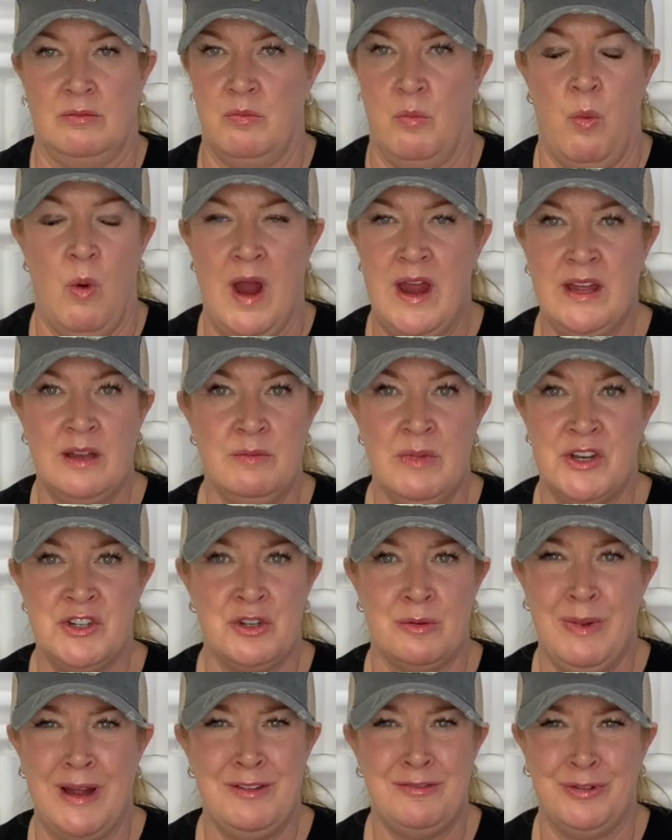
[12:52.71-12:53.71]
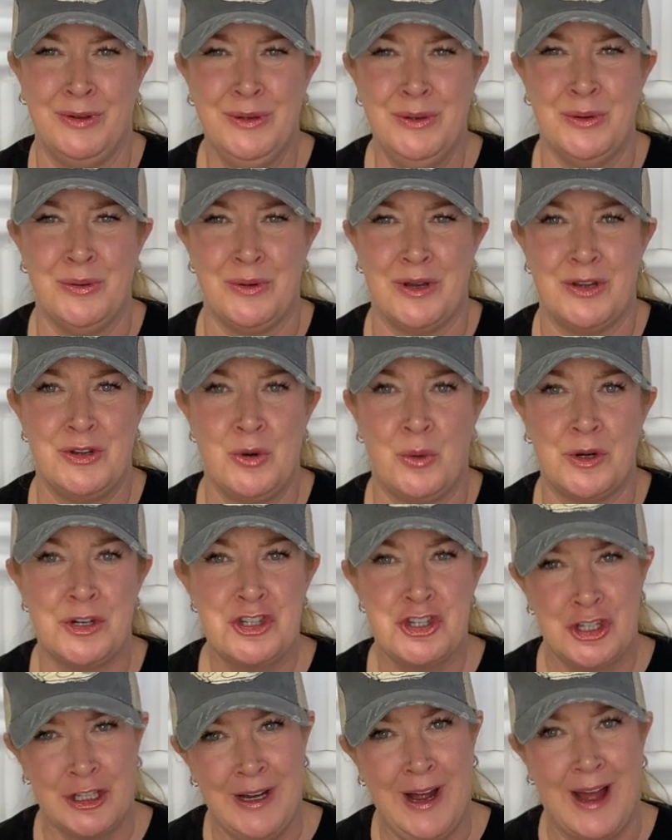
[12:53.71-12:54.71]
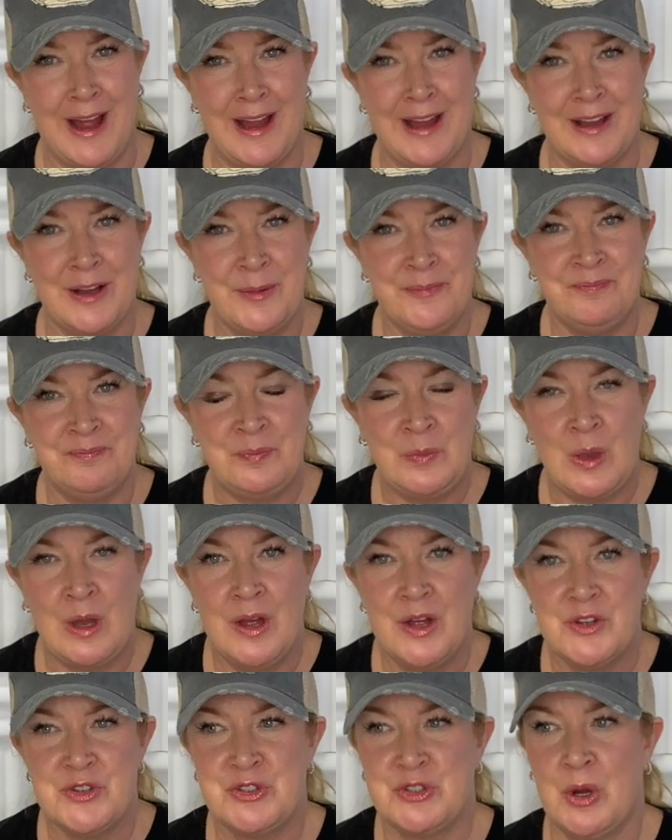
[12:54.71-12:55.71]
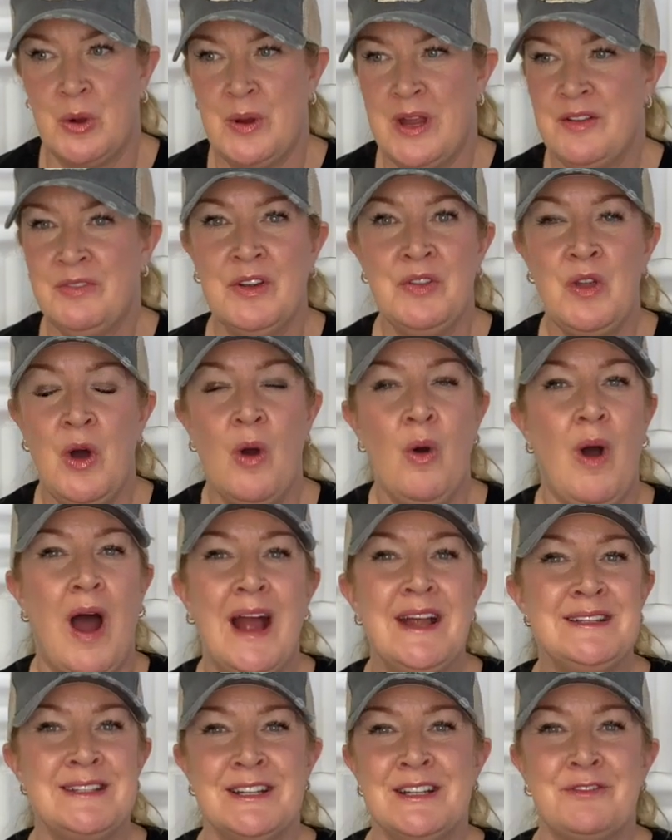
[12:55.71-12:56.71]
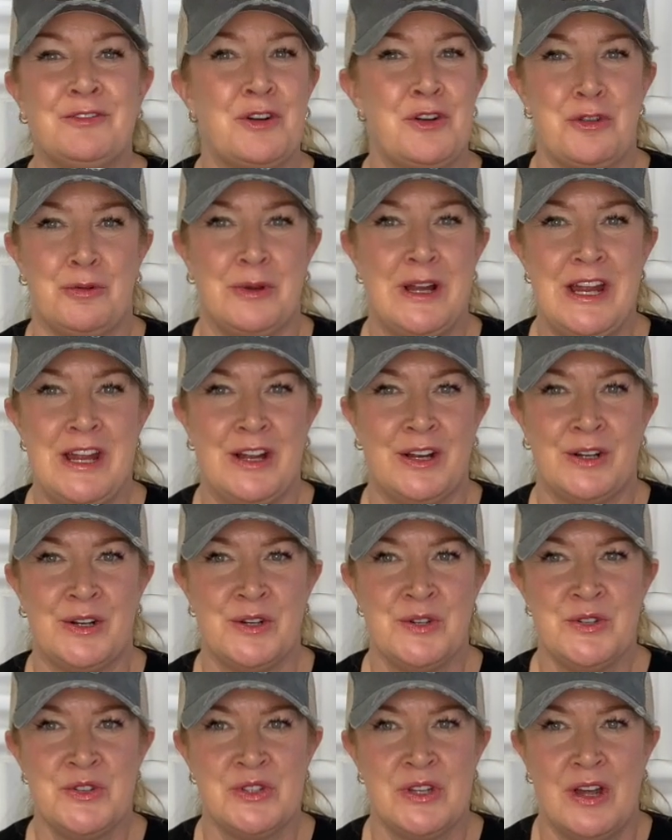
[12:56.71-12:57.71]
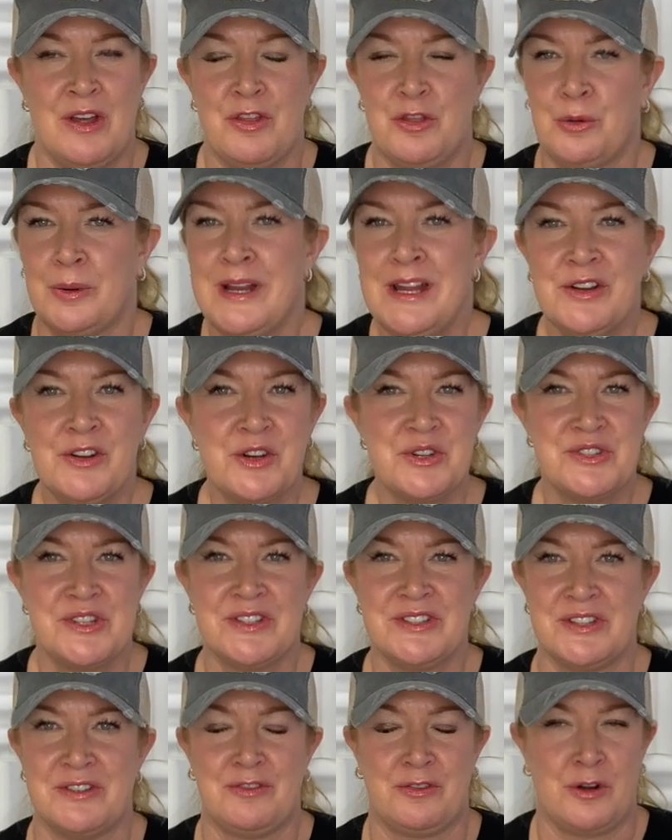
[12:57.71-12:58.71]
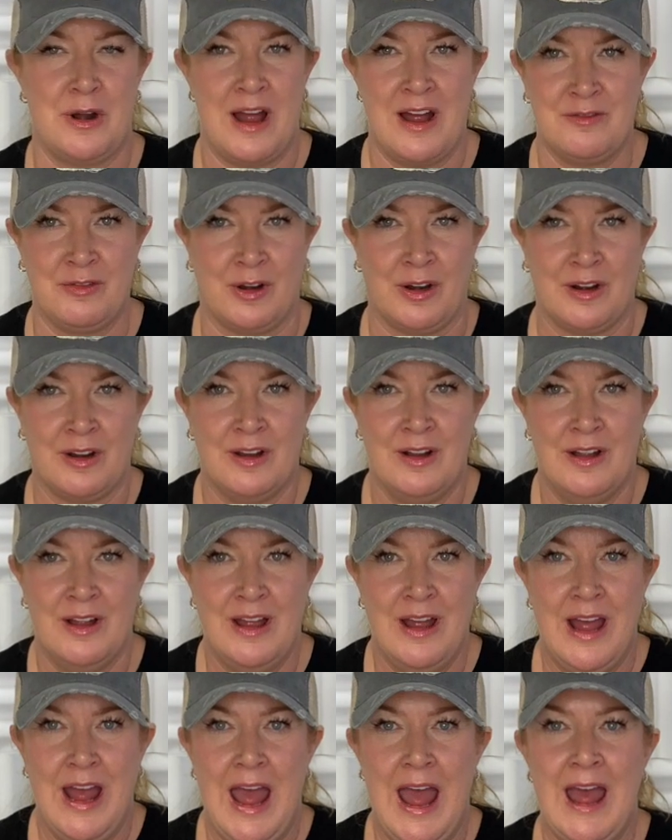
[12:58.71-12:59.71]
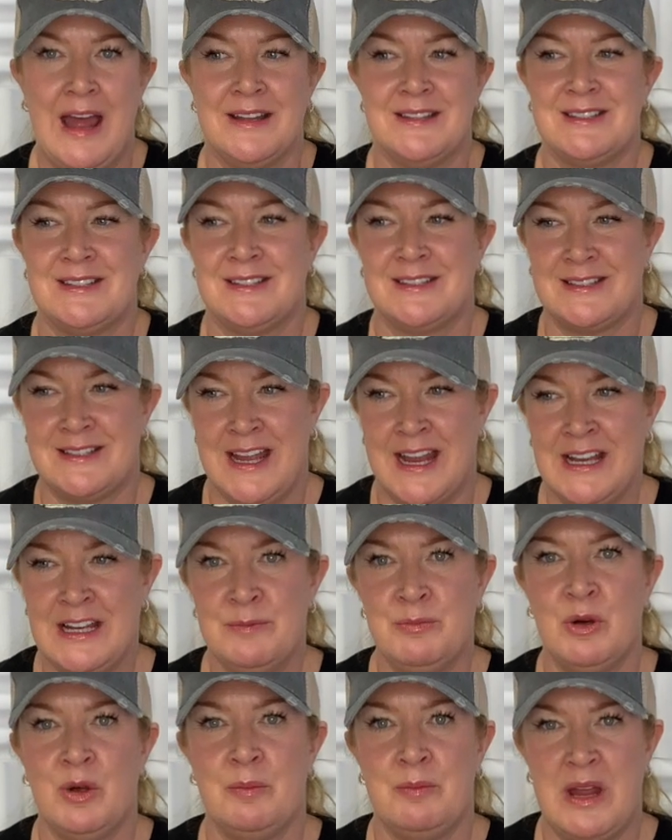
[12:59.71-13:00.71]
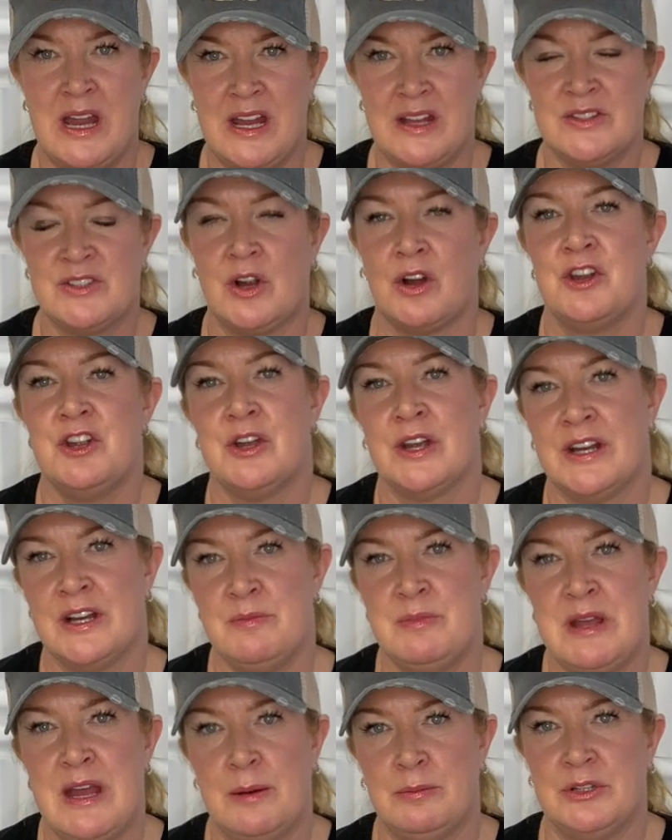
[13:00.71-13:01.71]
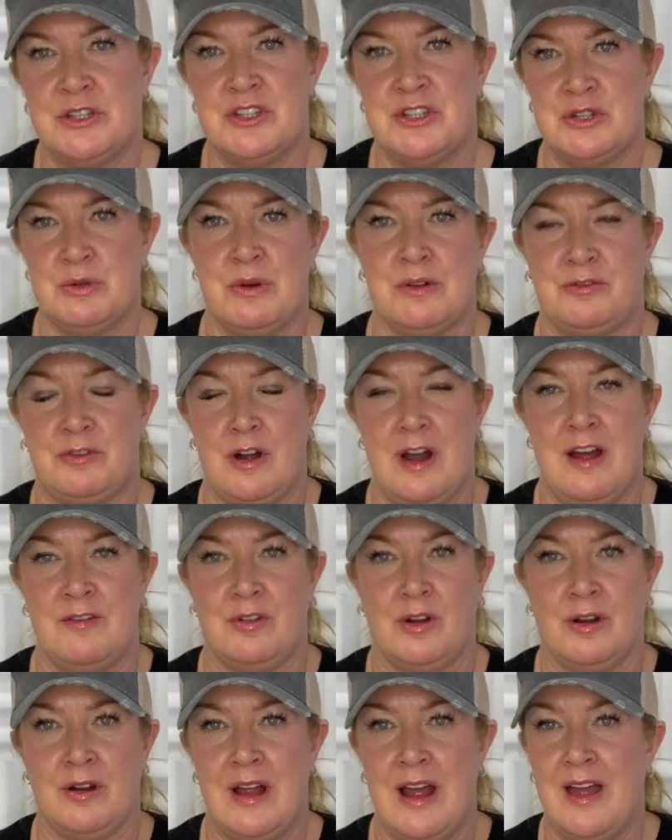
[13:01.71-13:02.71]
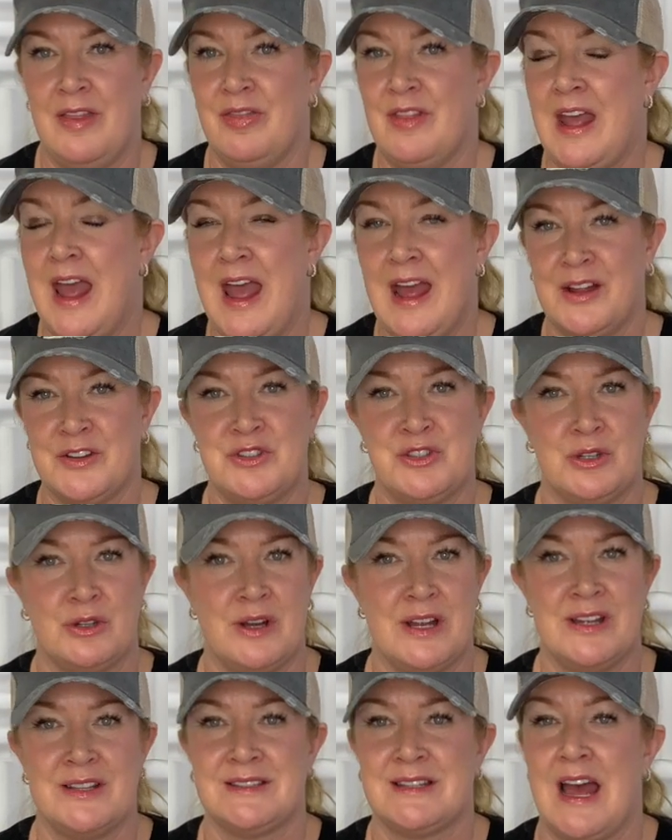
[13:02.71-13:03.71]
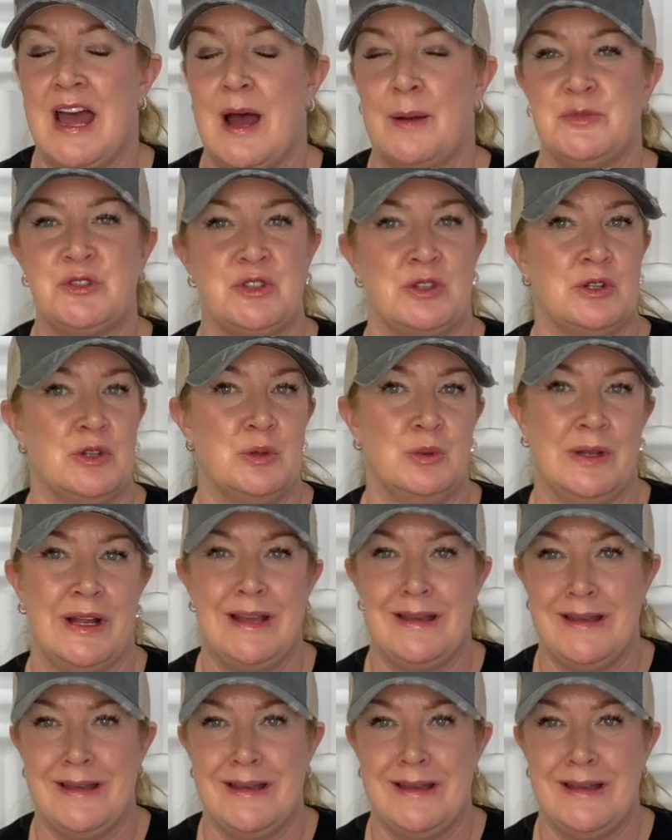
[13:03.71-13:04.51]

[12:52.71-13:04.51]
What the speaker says: weigh and measure my food, nor should I. So even though I did it for 3 years, 3 years isn't forever. And sustainable means, are you going to be able to do it forever? And the answer is absolutely